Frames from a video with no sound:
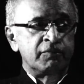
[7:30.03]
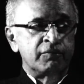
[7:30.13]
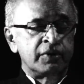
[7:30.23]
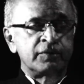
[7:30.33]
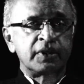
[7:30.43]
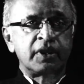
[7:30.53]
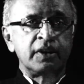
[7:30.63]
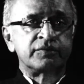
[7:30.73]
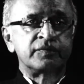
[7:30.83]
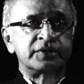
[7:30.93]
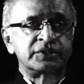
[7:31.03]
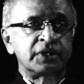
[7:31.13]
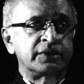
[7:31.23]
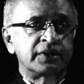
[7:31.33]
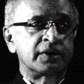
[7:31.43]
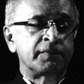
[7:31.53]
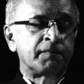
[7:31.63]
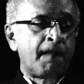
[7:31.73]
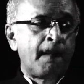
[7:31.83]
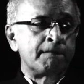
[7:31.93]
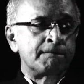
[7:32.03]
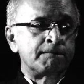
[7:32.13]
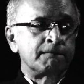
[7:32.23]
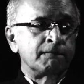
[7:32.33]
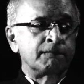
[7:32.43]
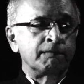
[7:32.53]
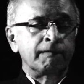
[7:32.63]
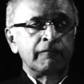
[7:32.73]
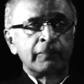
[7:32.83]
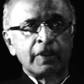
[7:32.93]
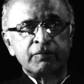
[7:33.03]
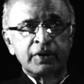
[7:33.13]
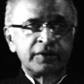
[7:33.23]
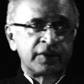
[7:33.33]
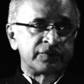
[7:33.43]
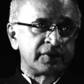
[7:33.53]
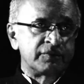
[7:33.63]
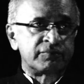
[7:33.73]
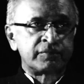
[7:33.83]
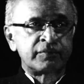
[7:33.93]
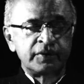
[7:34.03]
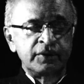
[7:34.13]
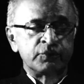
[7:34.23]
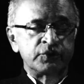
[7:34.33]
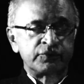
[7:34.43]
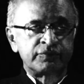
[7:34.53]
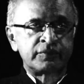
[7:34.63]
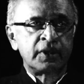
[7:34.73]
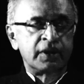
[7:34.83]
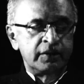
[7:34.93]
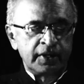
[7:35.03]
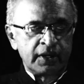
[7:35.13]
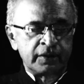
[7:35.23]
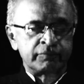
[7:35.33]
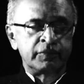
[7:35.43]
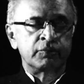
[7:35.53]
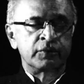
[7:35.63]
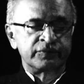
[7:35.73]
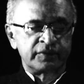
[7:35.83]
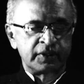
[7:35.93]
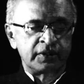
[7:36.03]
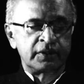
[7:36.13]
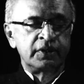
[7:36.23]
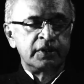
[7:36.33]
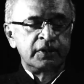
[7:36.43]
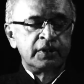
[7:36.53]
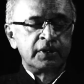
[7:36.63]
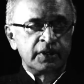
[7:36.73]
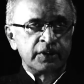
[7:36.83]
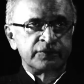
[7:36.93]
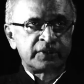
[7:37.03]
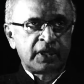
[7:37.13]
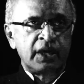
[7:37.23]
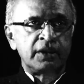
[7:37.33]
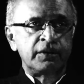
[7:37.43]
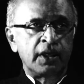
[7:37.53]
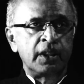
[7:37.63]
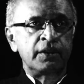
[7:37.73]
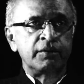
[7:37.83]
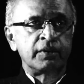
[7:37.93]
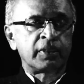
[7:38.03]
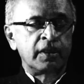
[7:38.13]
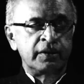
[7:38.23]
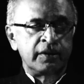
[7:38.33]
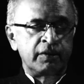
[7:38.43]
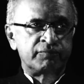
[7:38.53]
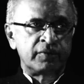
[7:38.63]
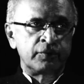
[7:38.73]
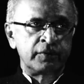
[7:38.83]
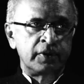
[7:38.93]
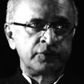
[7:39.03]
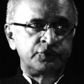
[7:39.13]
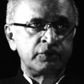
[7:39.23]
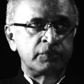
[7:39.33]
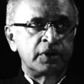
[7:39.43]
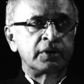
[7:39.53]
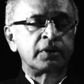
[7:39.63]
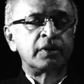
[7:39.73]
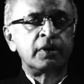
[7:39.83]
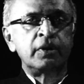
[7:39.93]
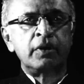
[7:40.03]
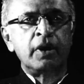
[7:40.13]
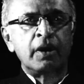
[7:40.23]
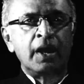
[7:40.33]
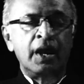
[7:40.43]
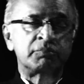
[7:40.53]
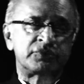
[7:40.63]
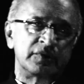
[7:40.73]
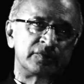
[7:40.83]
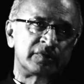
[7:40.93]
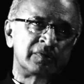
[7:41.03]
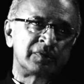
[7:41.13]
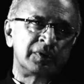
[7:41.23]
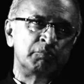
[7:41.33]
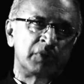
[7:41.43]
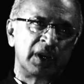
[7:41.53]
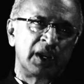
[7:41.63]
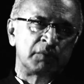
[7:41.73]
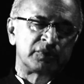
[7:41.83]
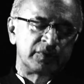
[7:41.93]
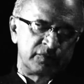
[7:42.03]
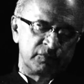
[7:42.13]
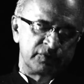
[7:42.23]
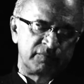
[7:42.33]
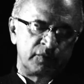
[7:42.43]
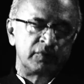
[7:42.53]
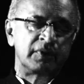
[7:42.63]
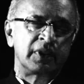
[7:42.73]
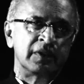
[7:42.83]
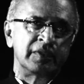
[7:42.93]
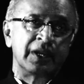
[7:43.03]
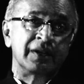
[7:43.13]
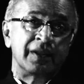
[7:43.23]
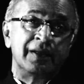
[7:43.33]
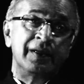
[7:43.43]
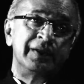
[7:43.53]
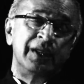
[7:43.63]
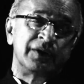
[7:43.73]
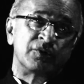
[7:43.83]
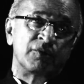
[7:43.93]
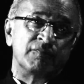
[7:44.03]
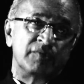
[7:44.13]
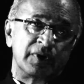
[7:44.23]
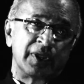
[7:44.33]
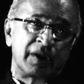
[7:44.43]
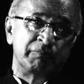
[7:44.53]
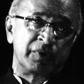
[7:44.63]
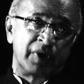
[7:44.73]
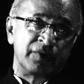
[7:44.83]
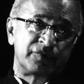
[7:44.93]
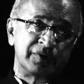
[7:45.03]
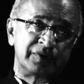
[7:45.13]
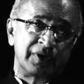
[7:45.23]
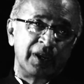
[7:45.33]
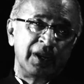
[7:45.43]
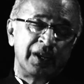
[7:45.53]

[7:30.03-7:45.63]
One of the kids in the shelter, when tested, there was a scan done and found a tumor, abscess. Brain abscess was found, and then he had to go for a brain surgery,